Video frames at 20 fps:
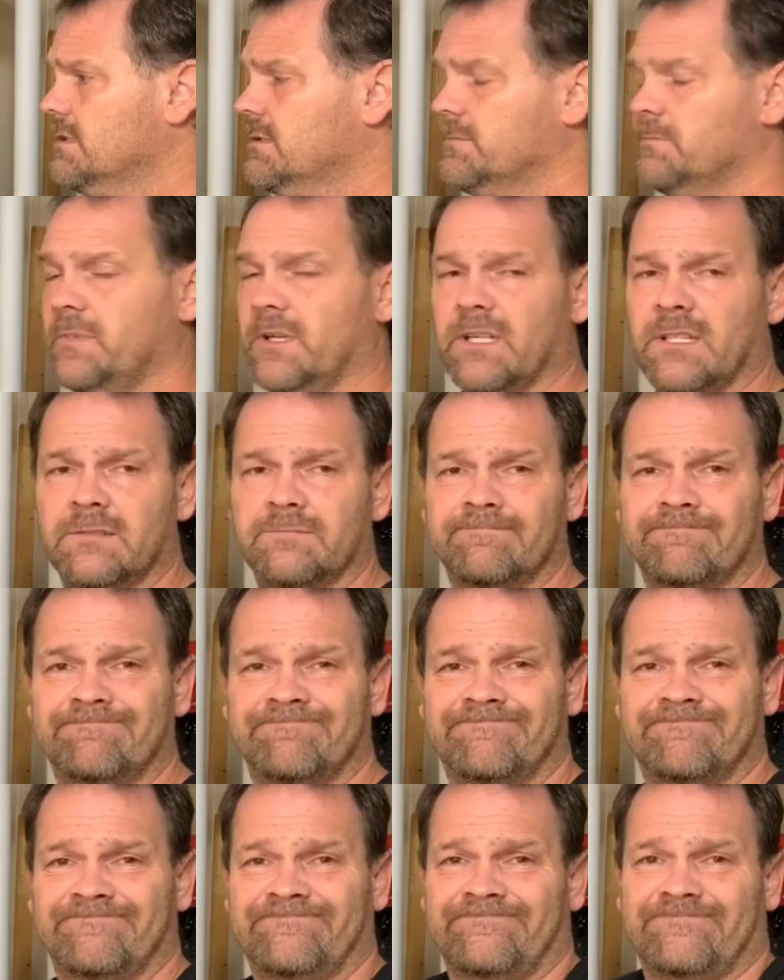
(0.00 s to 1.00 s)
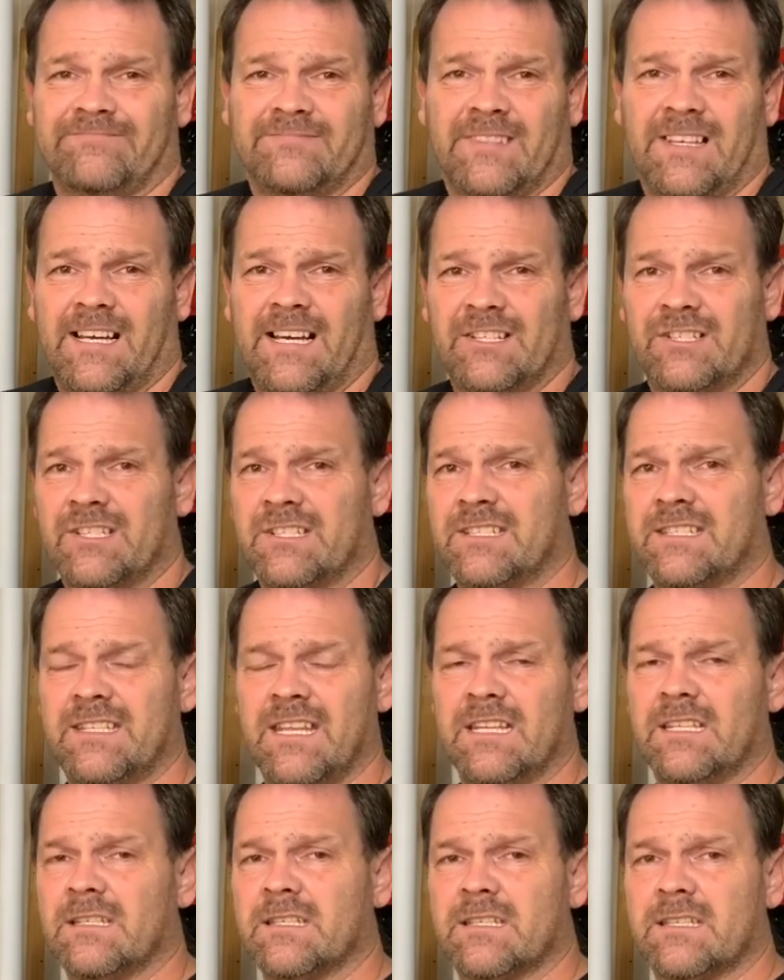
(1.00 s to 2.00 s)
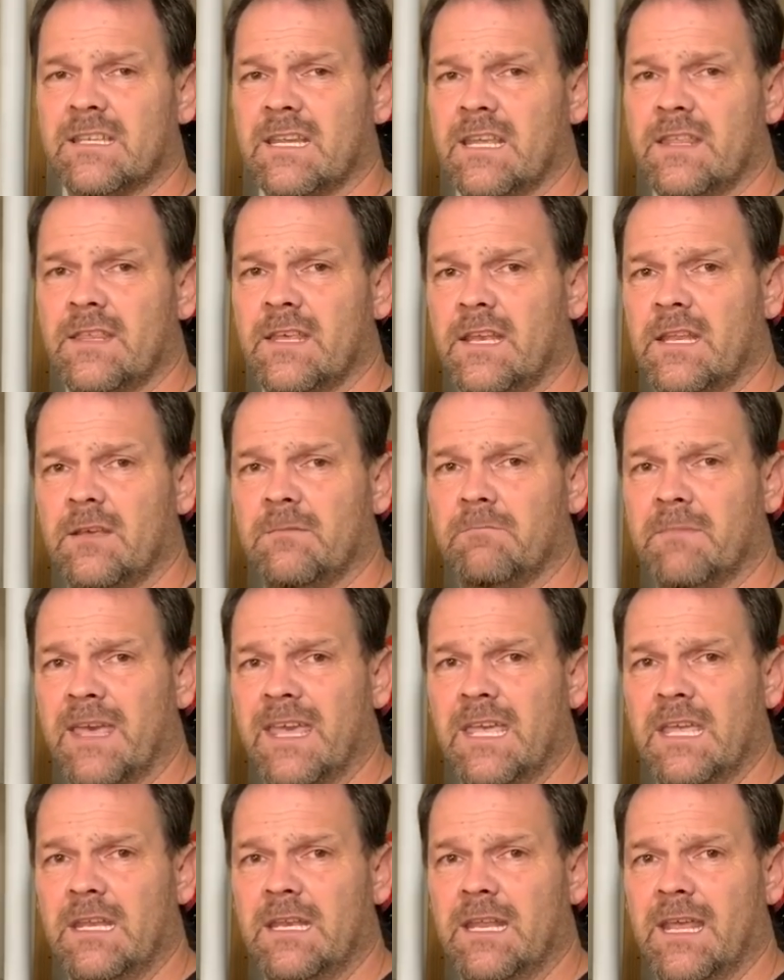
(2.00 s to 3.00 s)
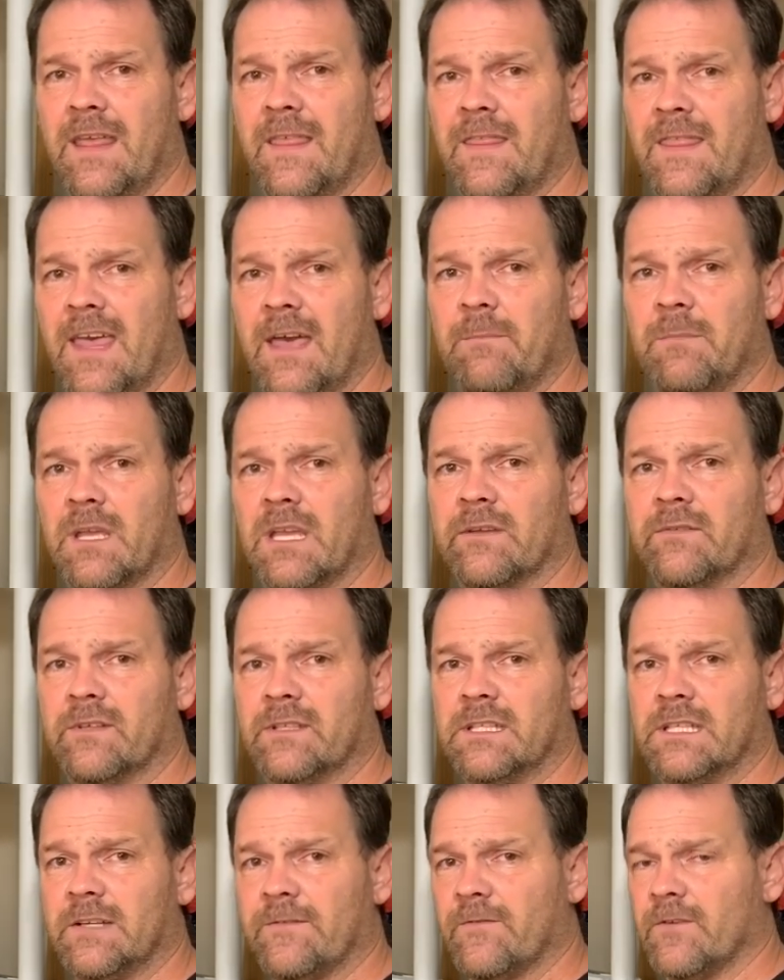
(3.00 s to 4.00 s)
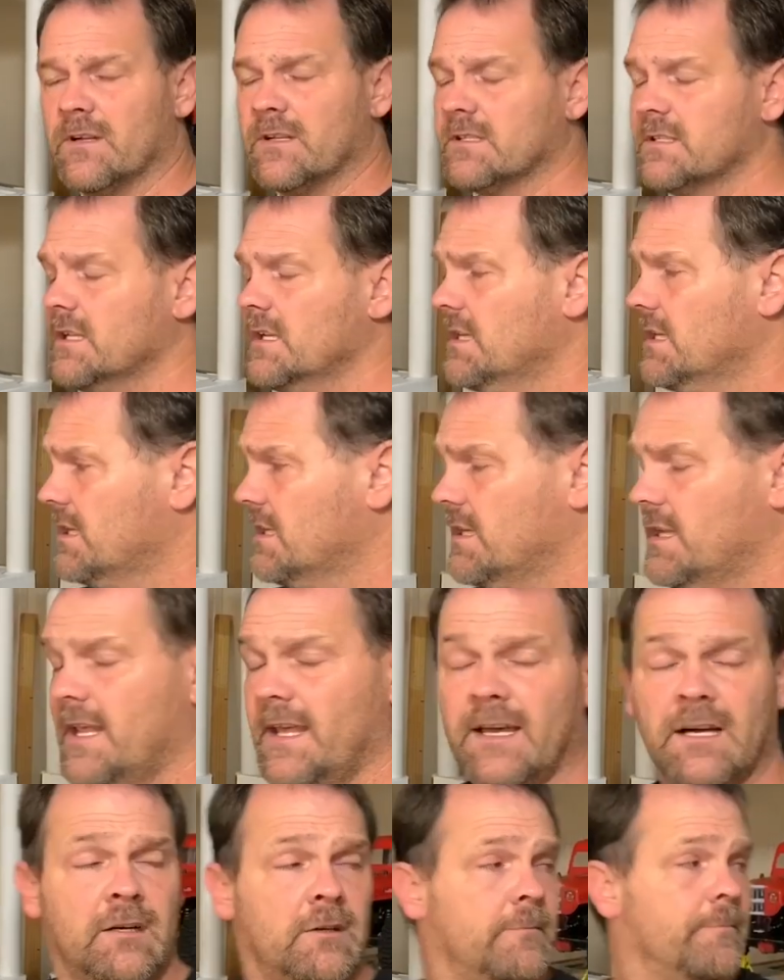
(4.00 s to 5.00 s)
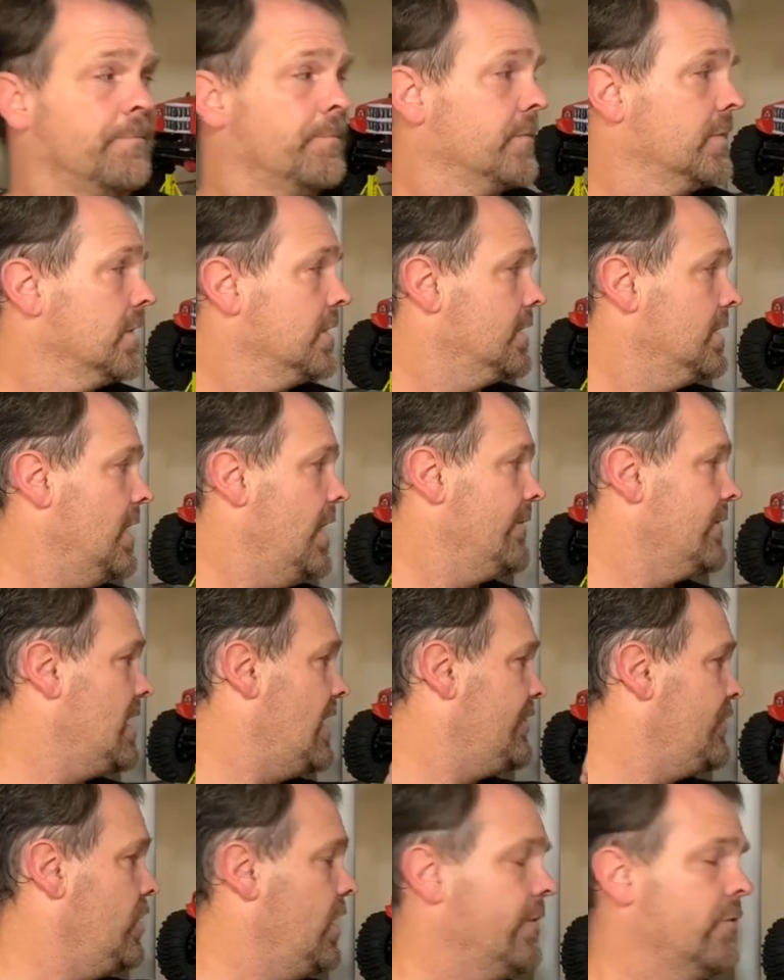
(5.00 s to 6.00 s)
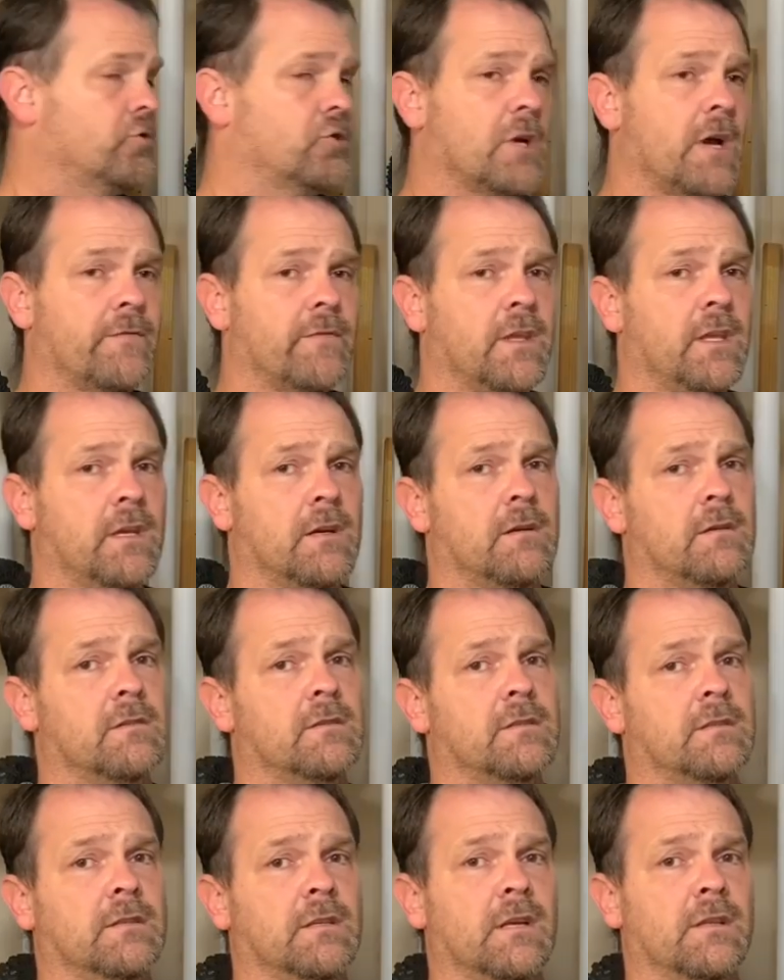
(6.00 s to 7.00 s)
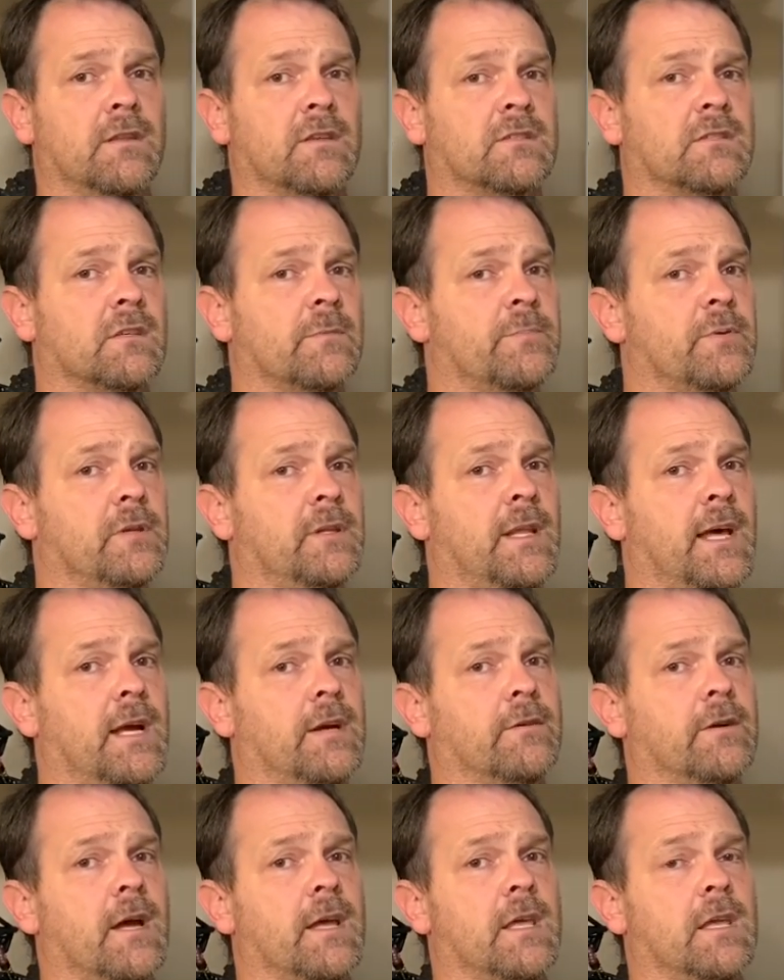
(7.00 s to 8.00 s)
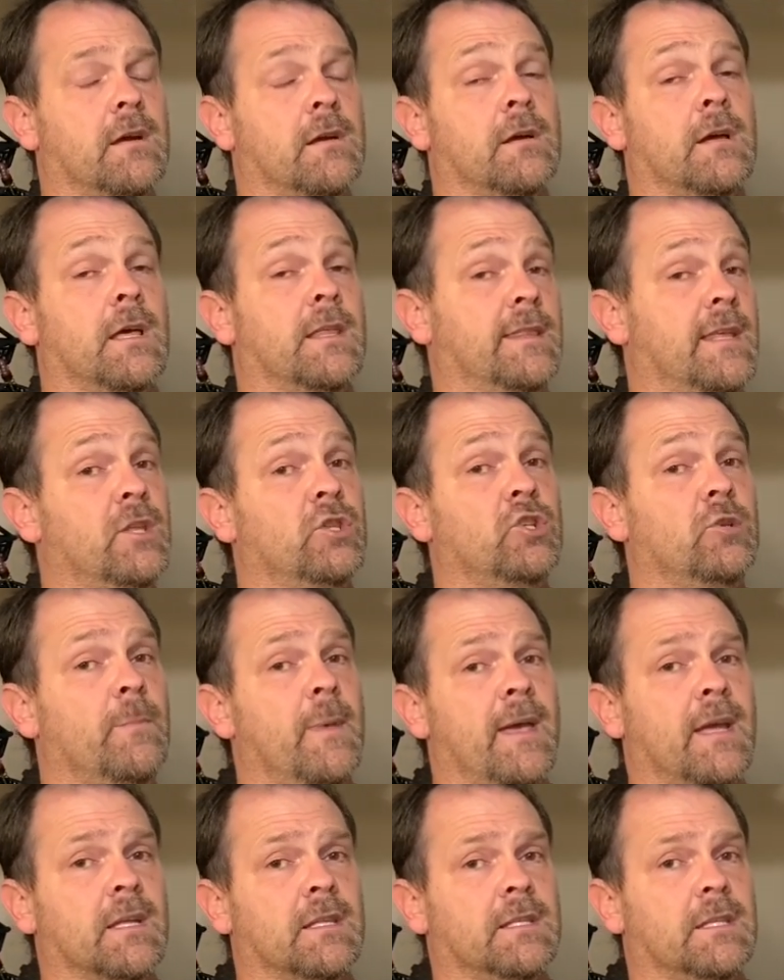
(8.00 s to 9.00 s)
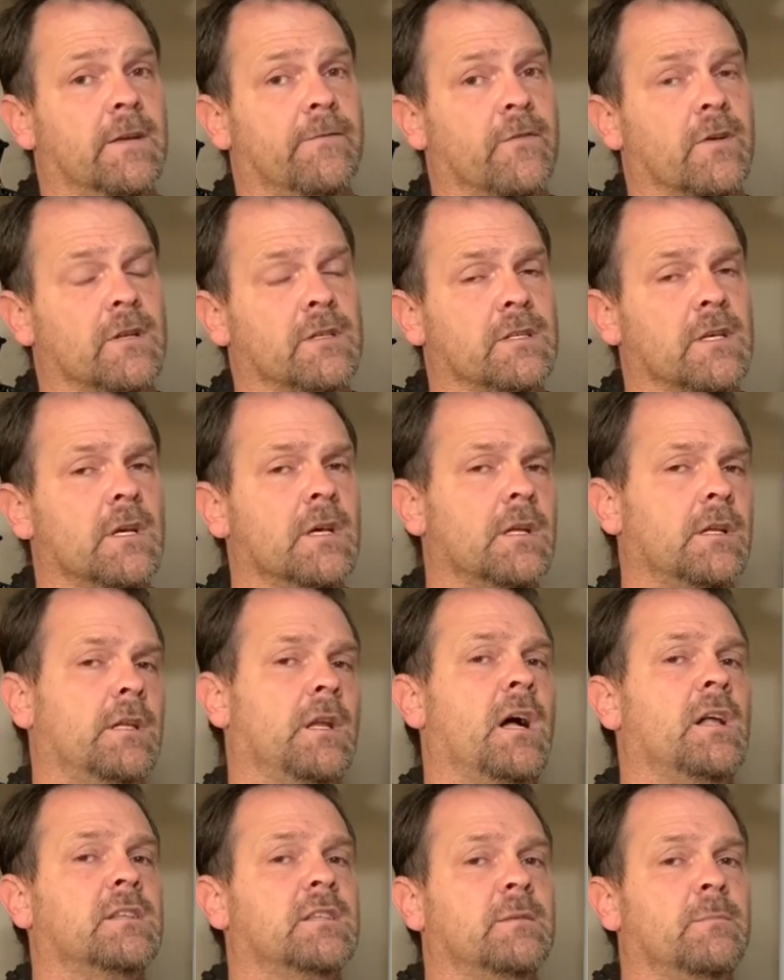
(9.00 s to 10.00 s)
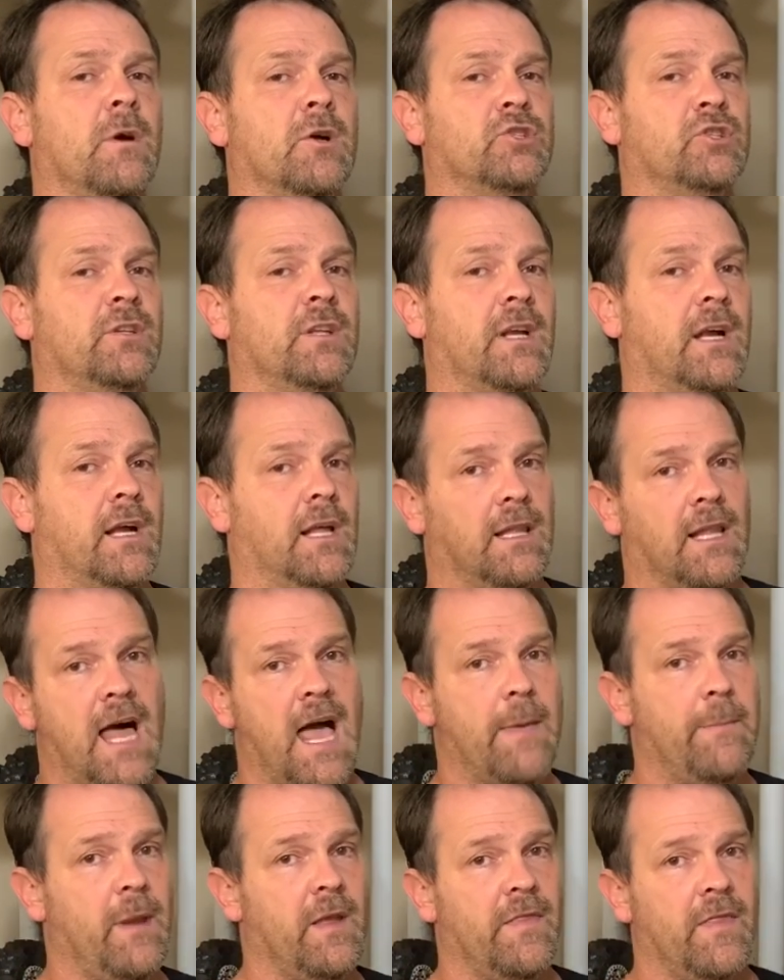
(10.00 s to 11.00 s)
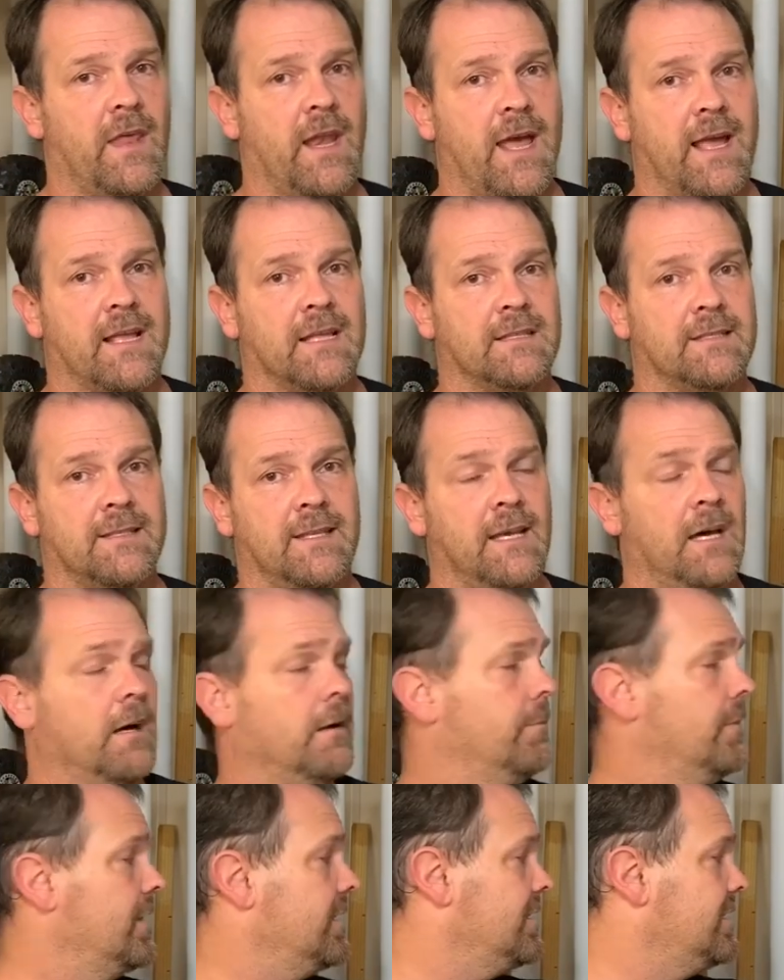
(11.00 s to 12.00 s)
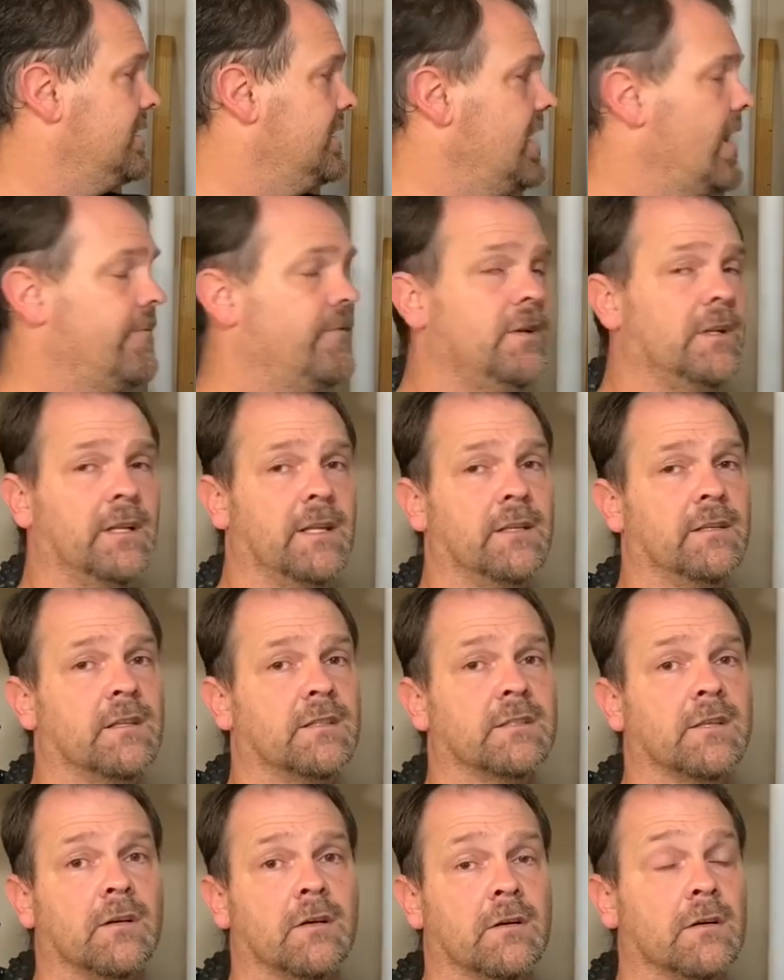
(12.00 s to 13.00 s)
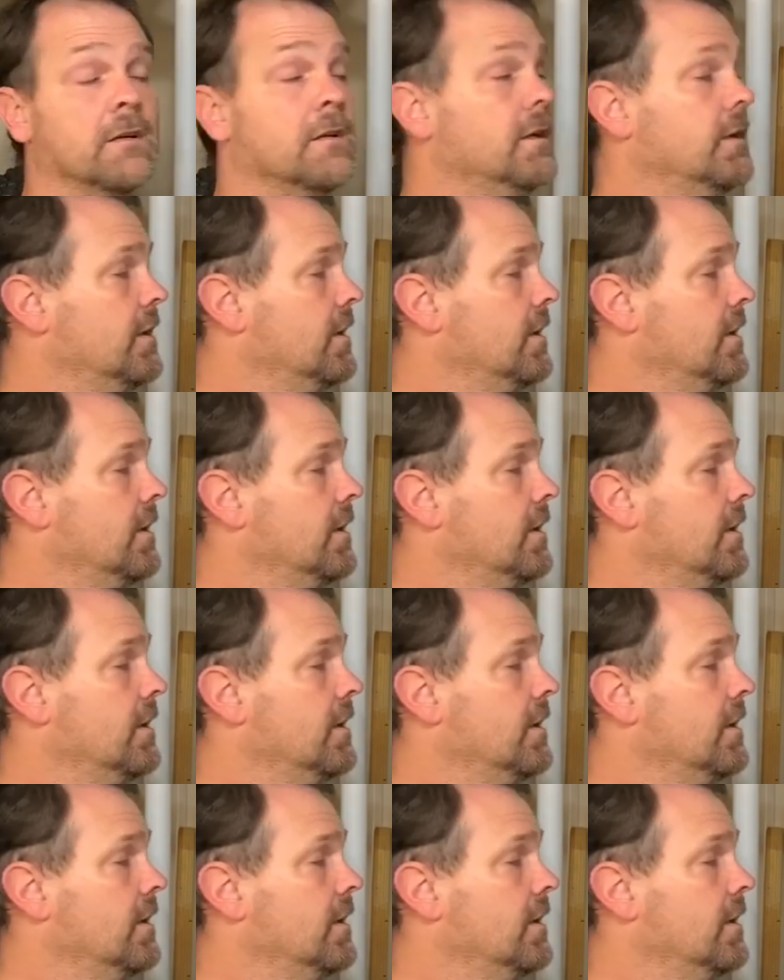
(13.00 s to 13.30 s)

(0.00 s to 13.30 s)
but I just didn't see that it made that big of a difference. Now, I've got the overdrive gears and the Superlight right here, and they do make a difference. Not so much in the climbing that I can tell, but definitely in the turn.